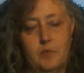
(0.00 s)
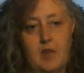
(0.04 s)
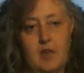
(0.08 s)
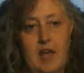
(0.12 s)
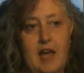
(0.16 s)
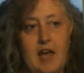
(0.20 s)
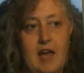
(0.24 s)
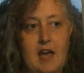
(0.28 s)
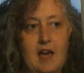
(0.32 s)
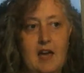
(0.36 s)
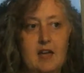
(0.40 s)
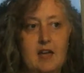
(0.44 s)

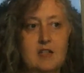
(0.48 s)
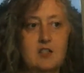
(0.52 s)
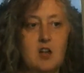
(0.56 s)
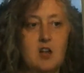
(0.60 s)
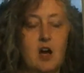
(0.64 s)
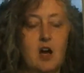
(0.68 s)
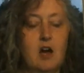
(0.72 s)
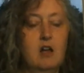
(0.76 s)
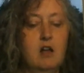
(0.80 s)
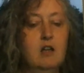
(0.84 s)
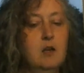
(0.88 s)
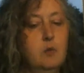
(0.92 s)
And
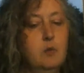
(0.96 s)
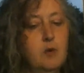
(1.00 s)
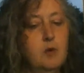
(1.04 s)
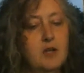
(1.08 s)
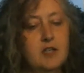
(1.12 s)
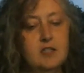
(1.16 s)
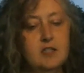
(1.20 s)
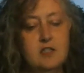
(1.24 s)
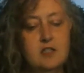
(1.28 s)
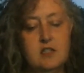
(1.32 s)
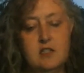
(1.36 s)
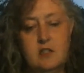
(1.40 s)
all I
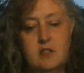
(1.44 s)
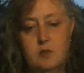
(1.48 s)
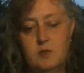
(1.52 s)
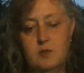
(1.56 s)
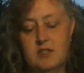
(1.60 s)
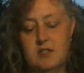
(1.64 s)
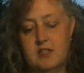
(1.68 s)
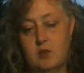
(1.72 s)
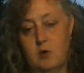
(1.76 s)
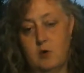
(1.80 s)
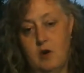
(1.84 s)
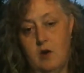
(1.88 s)
wanted to do
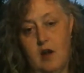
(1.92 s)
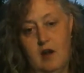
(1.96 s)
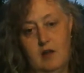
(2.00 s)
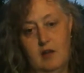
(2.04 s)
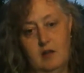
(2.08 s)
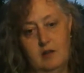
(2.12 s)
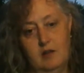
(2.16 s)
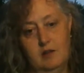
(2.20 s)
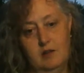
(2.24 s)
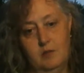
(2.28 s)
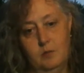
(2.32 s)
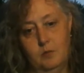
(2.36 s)
was cry
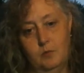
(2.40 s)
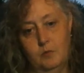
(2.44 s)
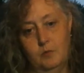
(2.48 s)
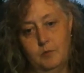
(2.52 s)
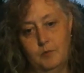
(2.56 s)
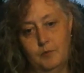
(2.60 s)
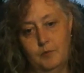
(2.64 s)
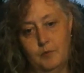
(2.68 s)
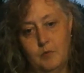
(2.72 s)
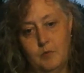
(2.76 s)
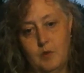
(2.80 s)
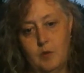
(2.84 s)

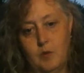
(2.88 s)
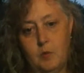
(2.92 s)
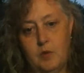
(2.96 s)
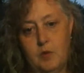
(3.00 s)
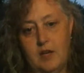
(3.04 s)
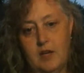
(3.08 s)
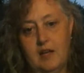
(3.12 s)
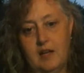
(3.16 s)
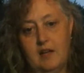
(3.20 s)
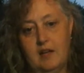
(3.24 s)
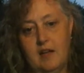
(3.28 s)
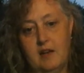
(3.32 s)
when
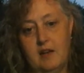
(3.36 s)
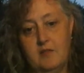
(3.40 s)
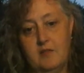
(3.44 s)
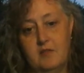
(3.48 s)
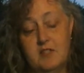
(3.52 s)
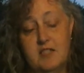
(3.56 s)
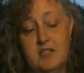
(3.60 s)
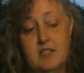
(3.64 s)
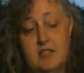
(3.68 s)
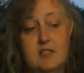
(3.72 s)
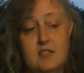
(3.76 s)
I left.